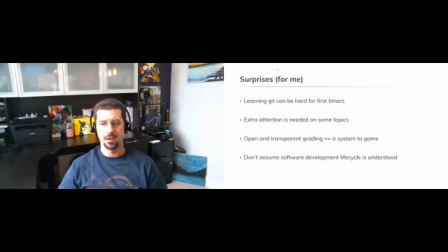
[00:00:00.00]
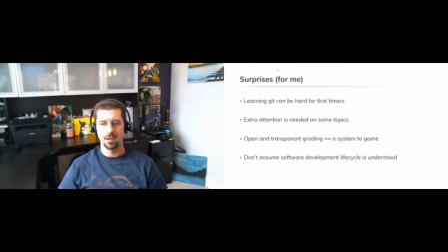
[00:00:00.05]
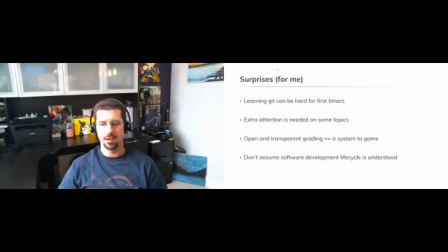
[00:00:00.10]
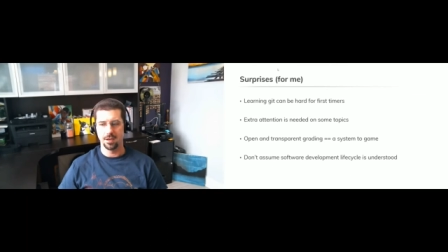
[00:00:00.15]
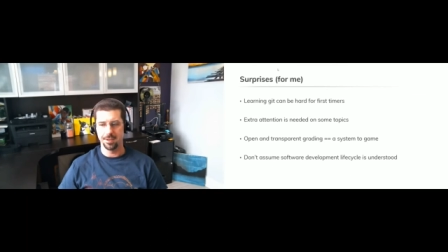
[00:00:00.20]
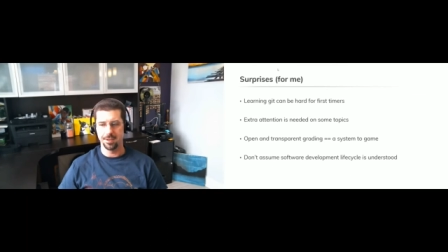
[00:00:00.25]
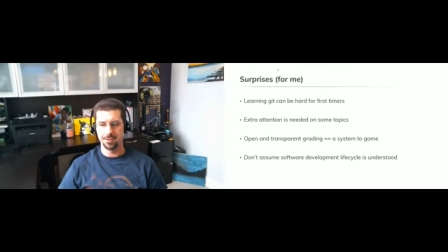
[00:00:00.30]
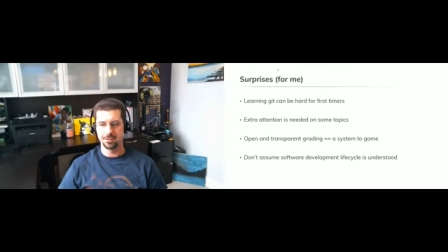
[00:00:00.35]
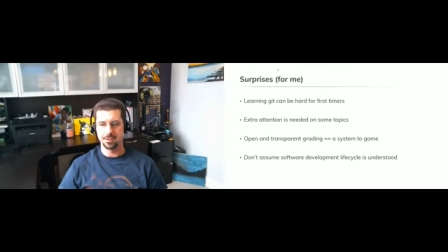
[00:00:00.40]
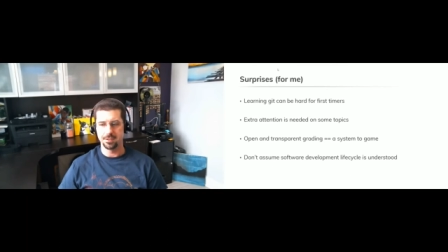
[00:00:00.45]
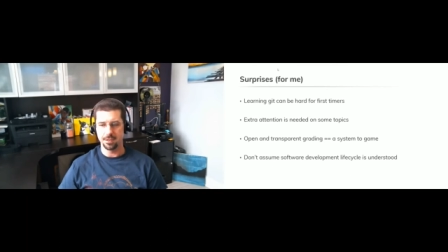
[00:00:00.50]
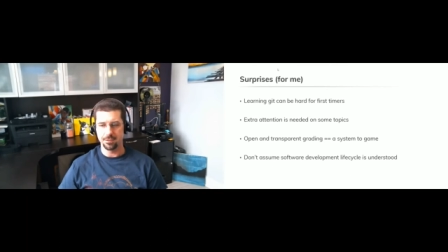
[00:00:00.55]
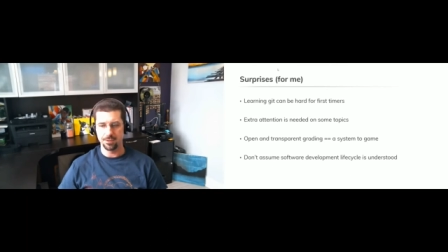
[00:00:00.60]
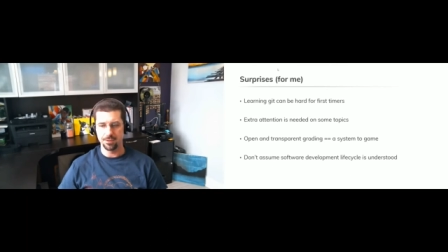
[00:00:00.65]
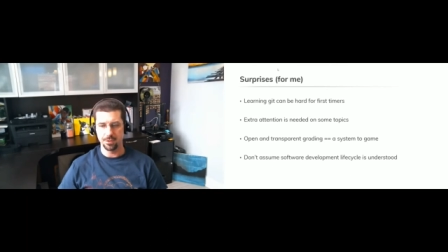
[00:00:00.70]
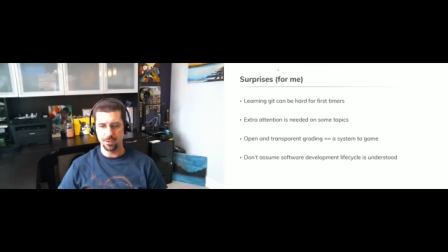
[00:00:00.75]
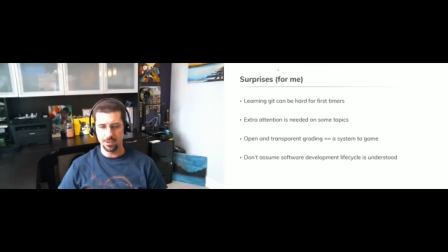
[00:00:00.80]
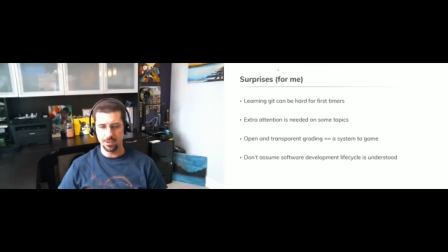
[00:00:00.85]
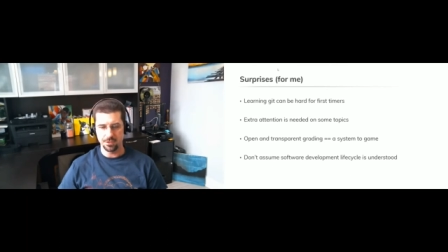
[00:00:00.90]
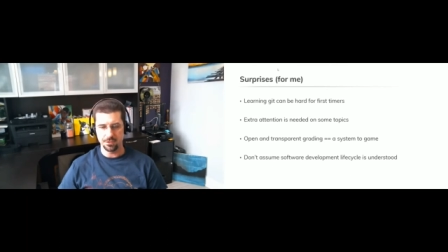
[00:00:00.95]
uh, is
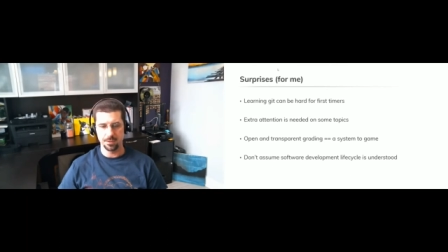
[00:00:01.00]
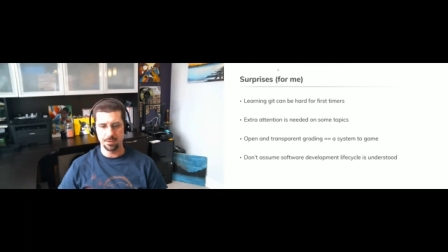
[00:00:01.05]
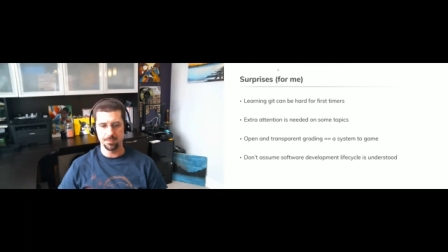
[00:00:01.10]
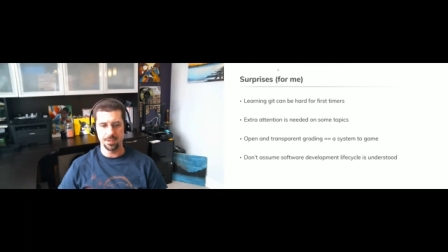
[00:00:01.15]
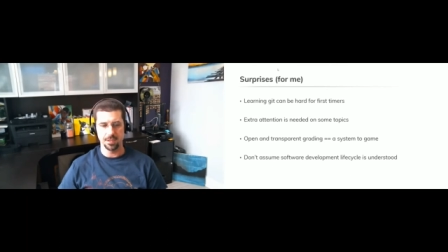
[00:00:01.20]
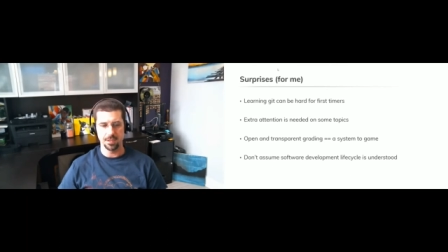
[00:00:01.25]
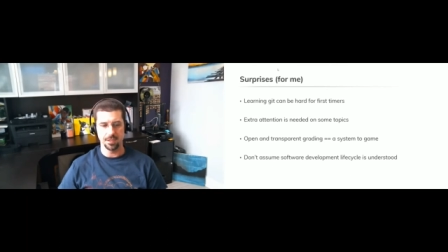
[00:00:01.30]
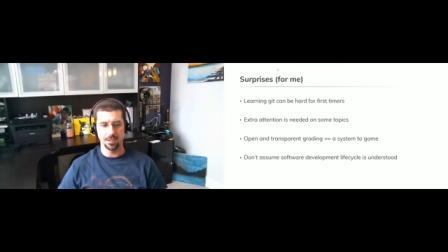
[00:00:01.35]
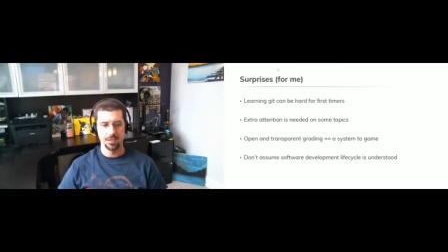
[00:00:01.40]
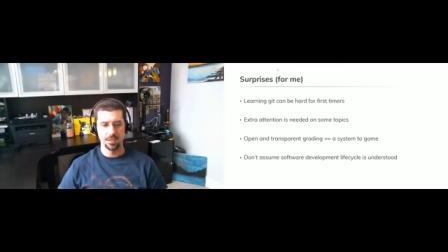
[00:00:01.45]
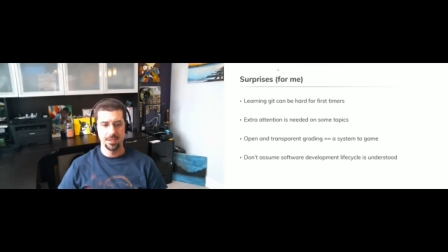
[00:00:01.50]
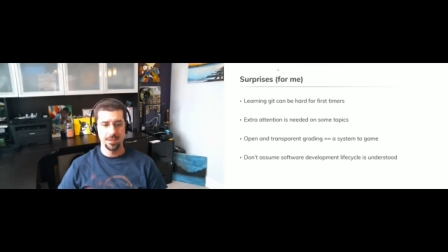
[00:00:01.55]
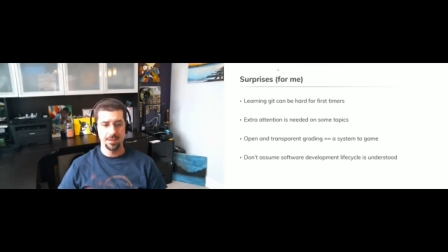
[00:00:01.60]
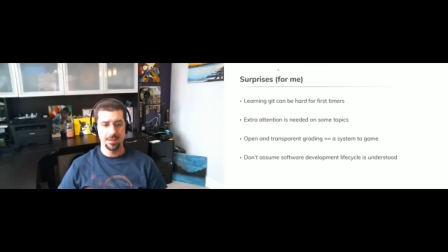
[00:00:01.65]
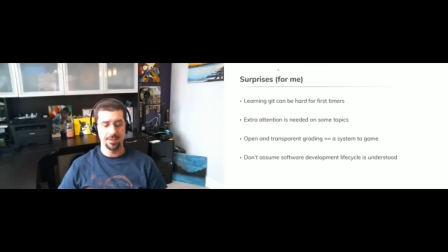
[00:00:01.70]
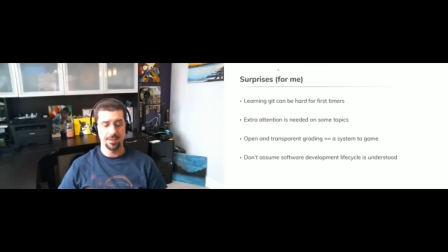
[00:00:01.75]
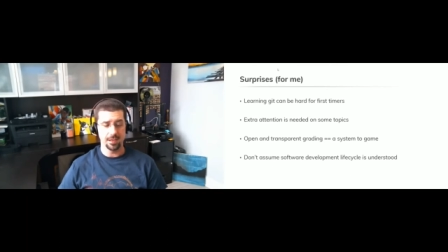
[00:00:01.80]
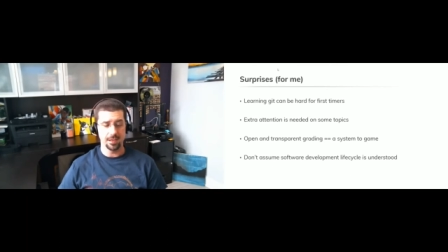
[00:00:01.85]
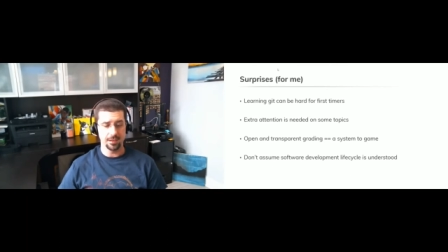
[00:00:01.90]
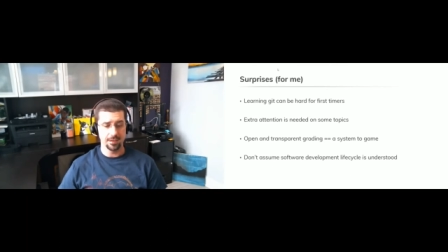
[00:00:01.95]
definitely something
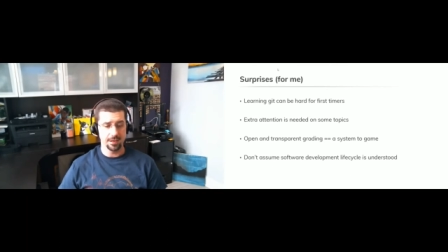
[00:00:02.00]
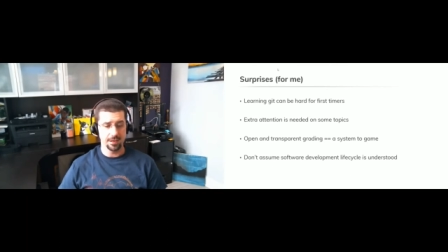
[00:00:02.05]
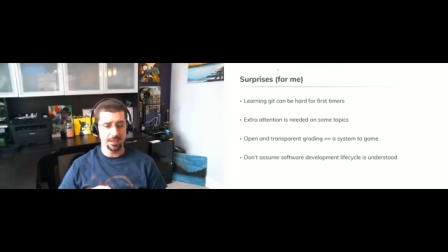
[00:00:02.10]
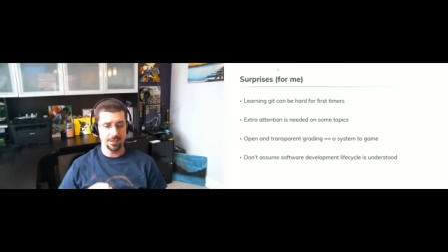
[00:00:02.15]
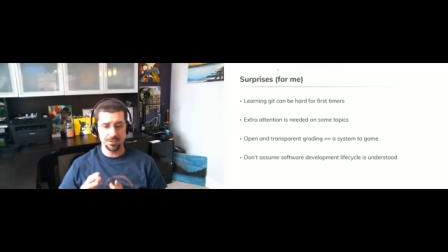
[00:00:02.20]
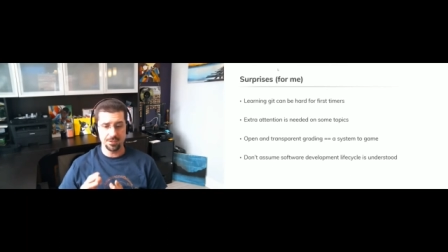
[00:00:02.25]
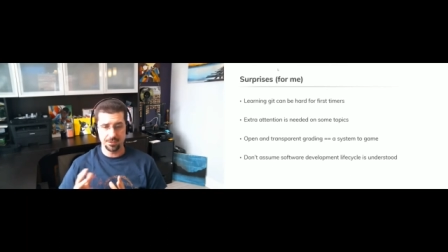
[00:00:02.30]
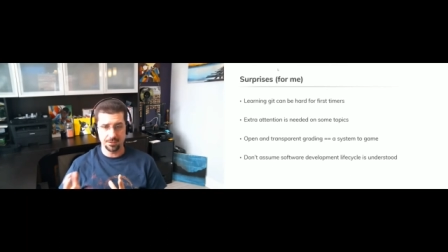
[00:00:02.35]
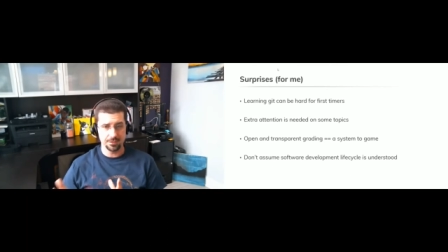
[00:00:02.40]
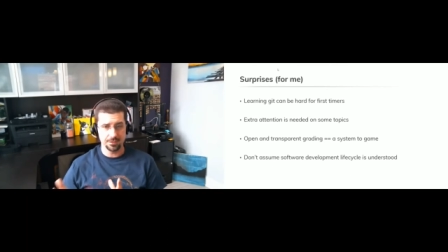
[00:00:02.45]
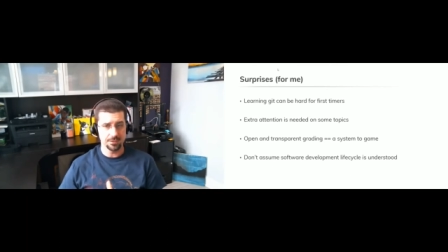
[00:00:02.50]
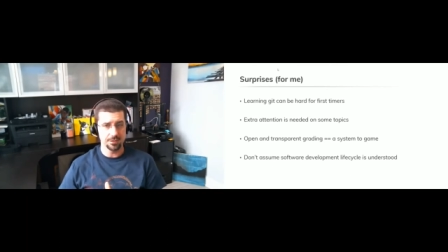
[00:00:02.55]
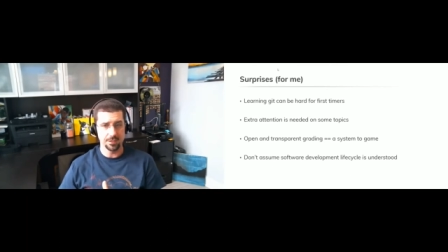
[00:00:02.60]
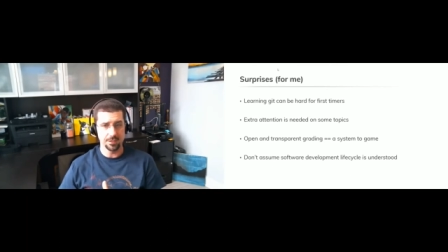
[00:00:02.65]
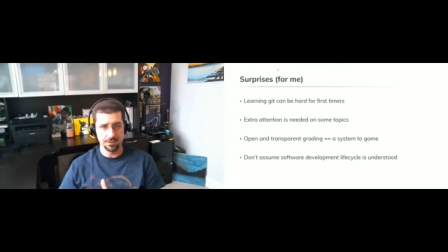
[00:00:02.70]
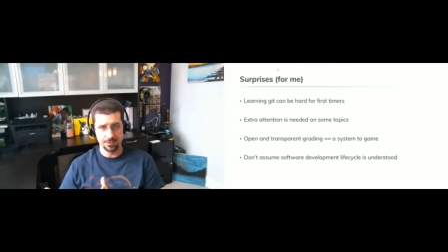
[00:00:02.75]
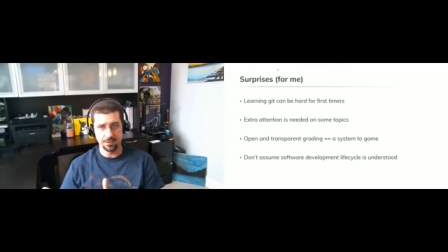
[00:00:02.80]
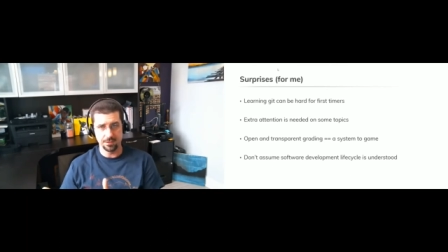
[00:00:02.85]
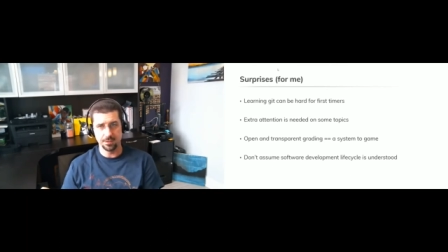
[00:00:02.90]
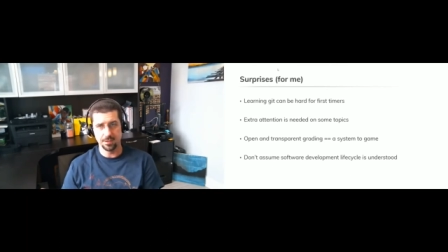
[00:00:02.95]
that not just
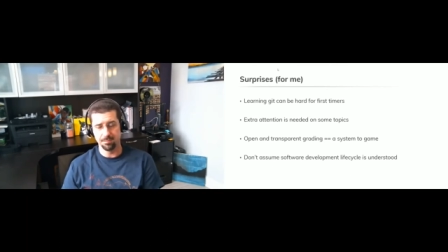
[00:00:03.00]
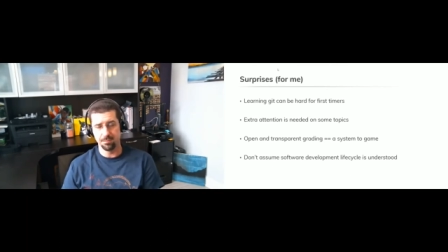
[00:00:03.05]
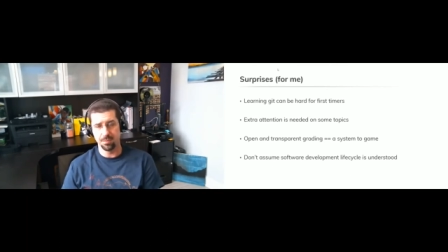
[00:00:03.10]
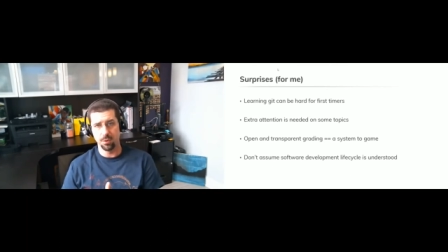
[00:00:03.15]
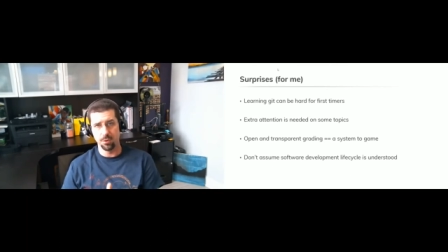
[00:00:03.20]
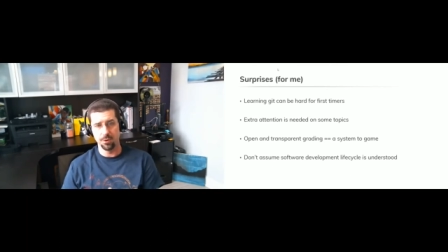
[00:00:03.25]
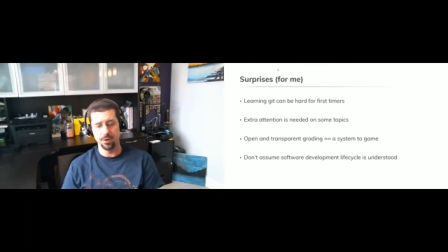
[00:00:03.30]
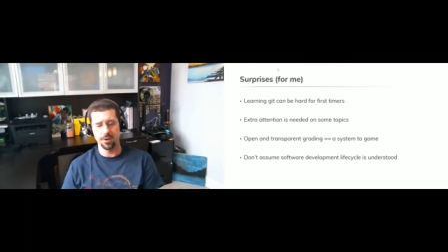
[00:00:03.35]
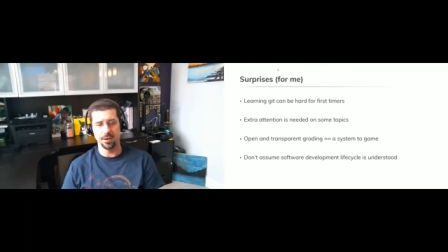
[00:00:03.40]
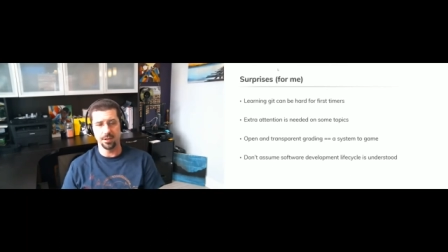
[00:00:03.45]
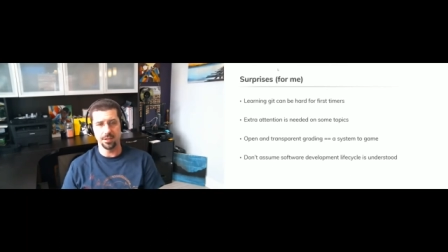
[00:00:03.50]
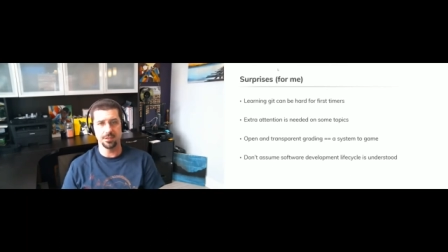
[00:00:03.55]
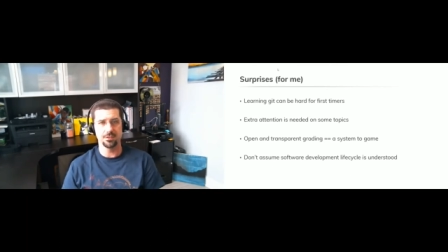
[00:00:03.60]
is important,